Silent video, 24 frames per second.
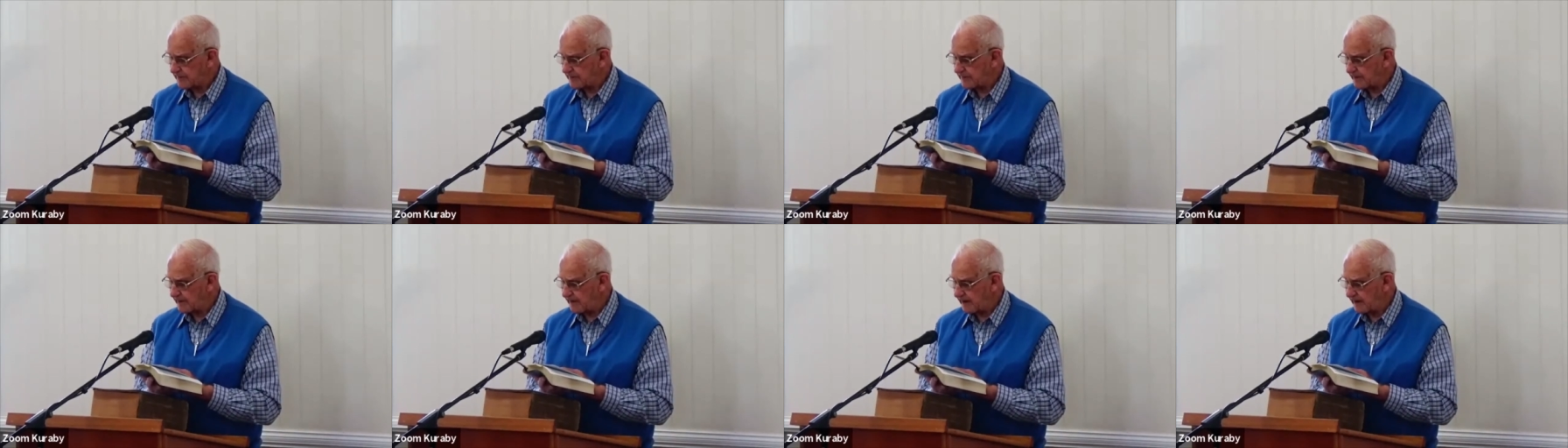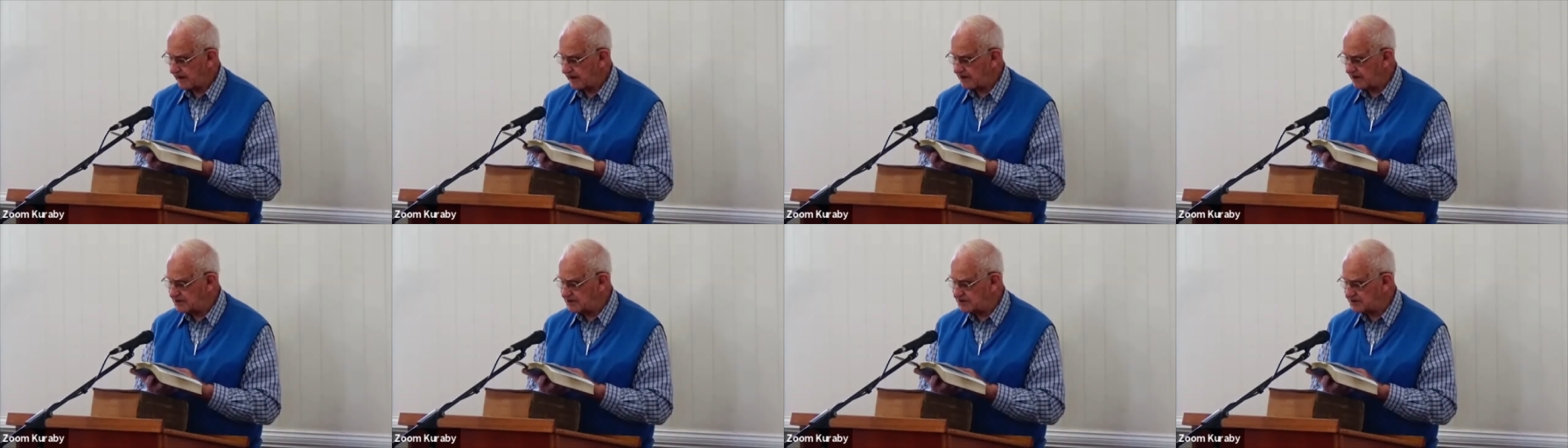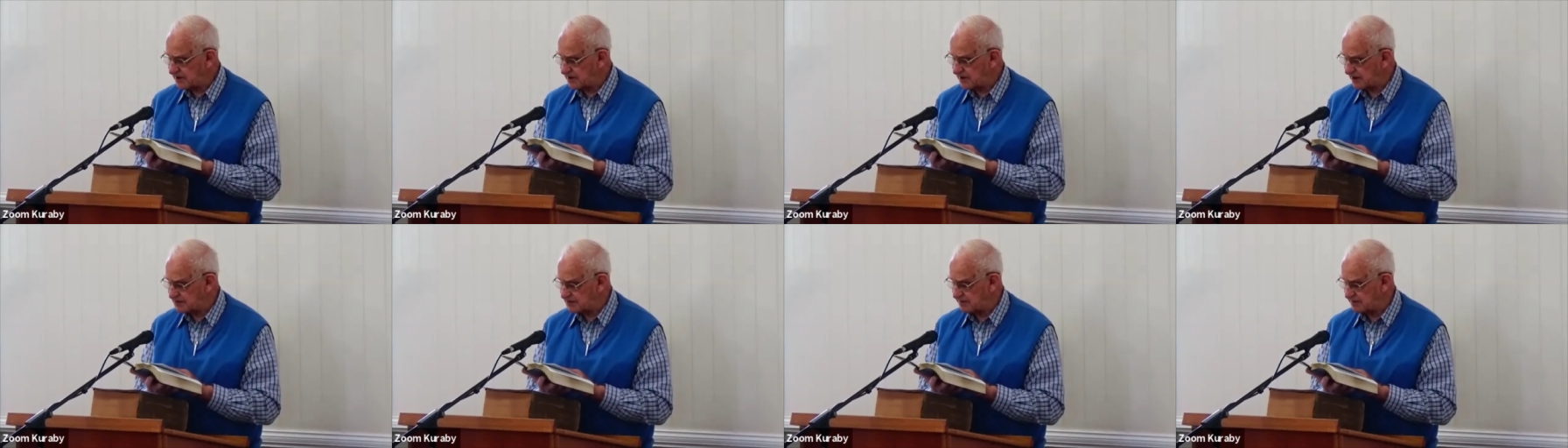Any
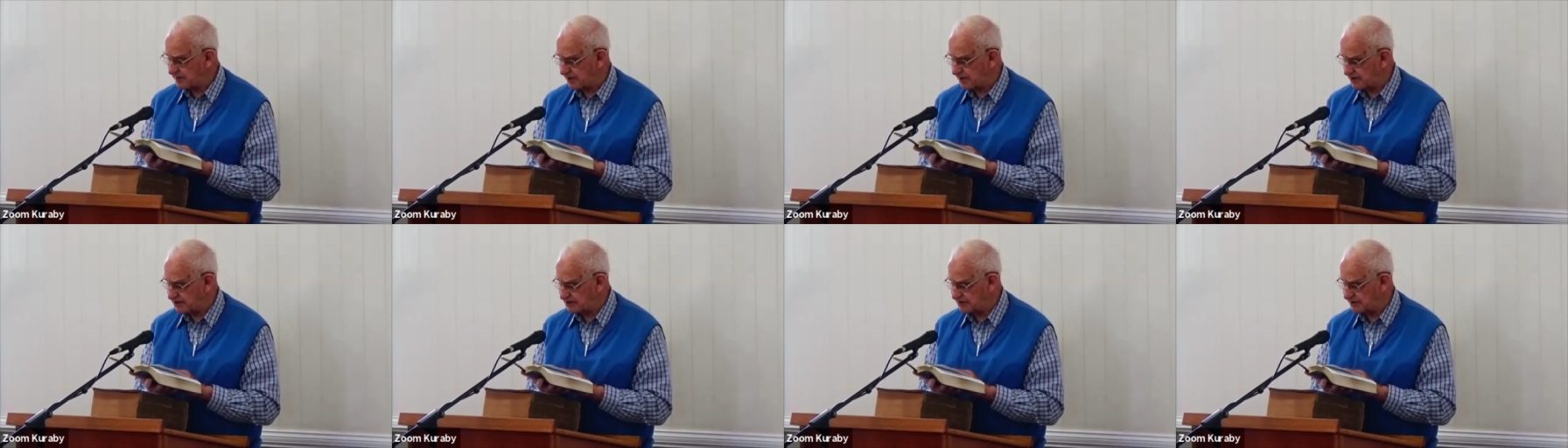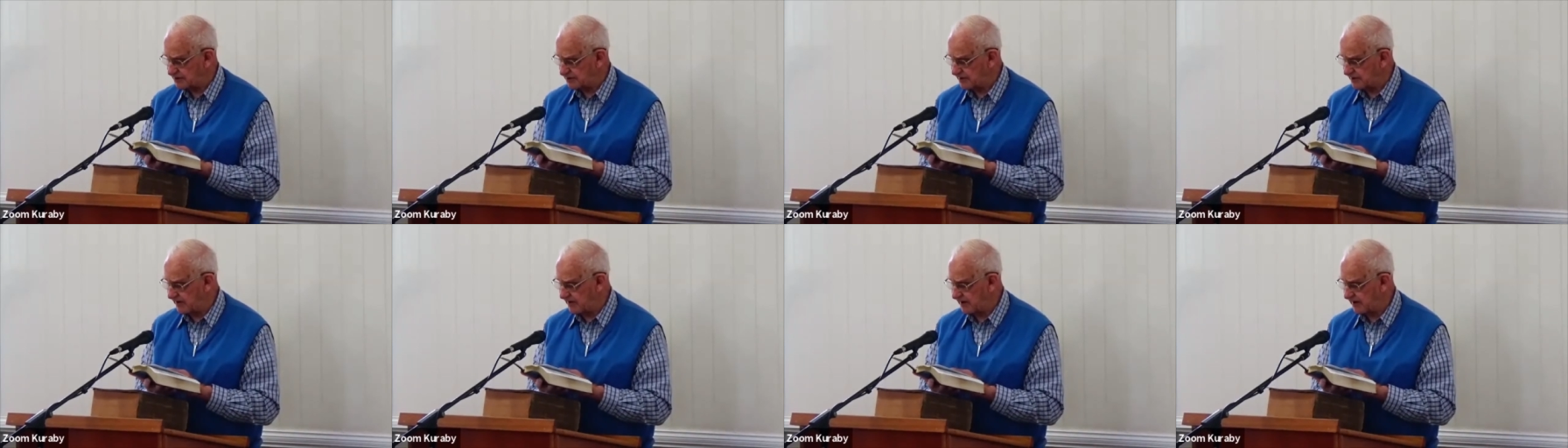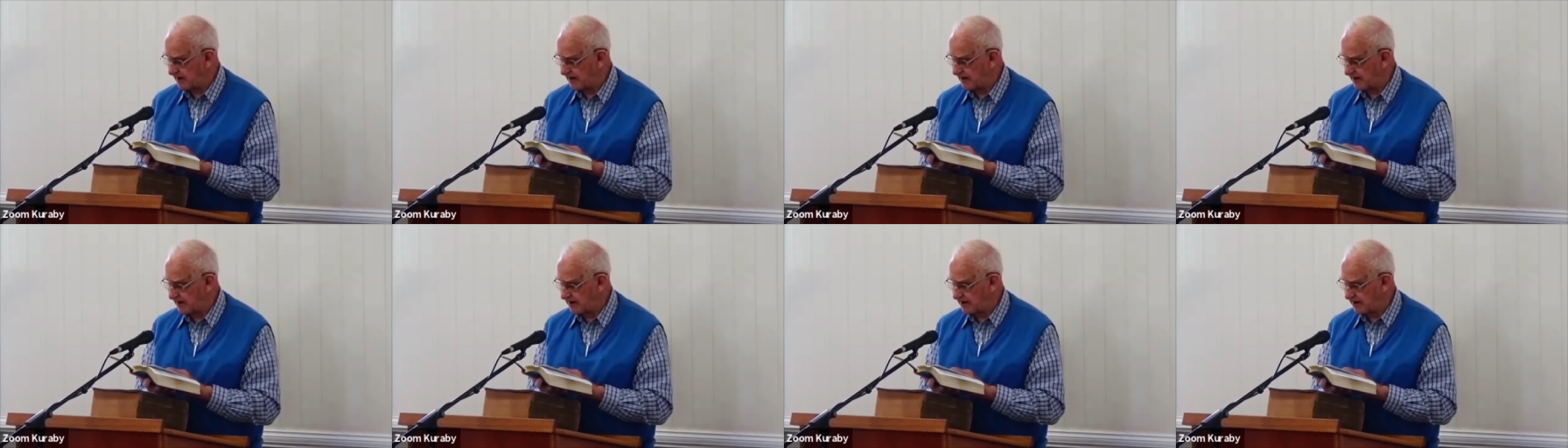such person
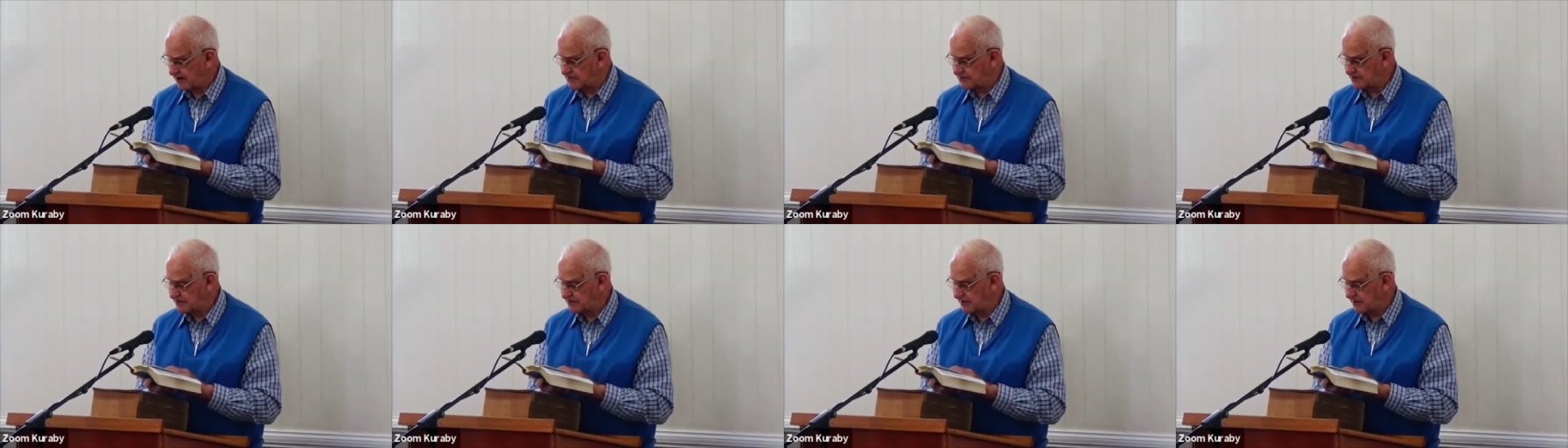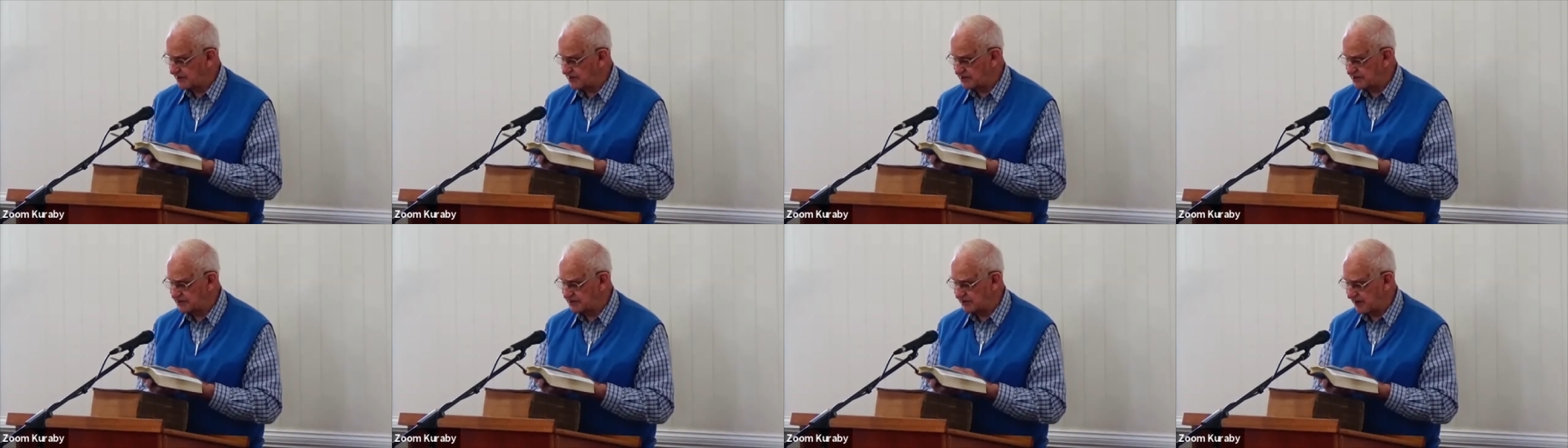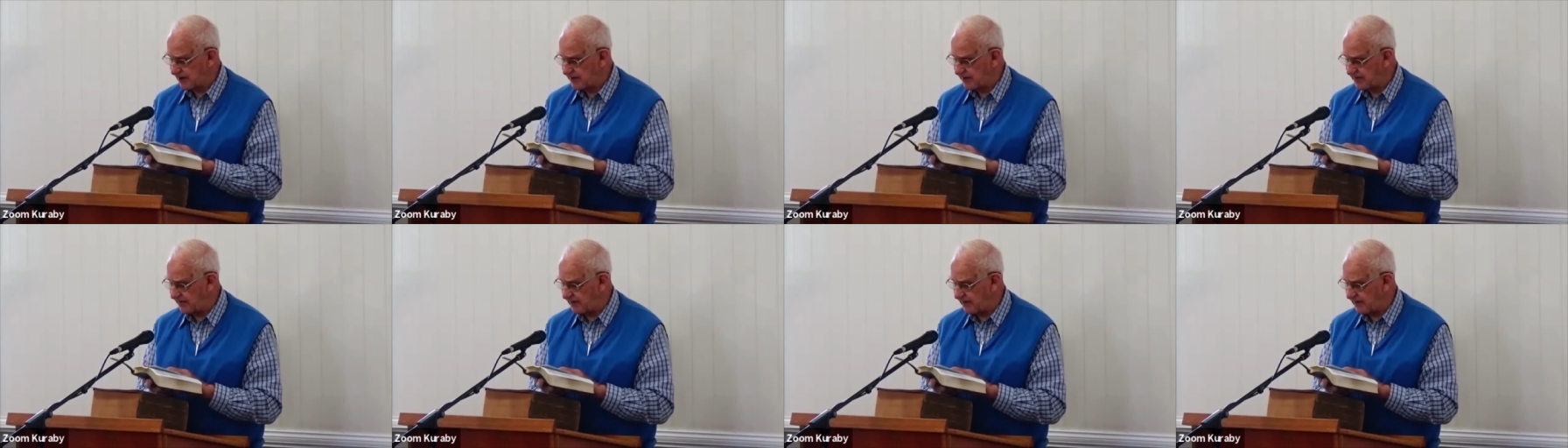is the
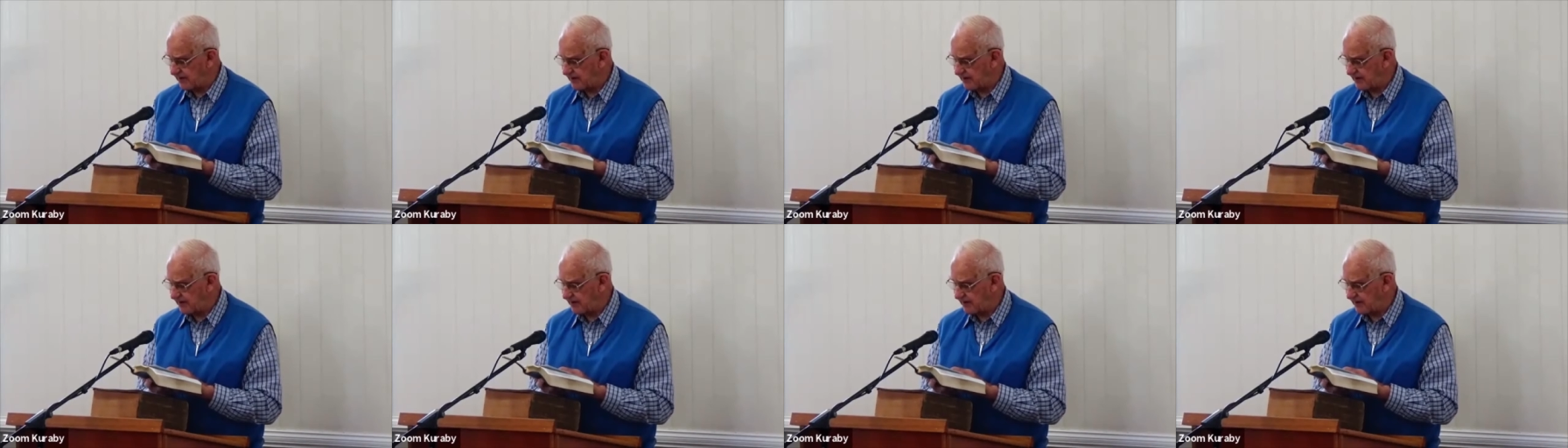deceiver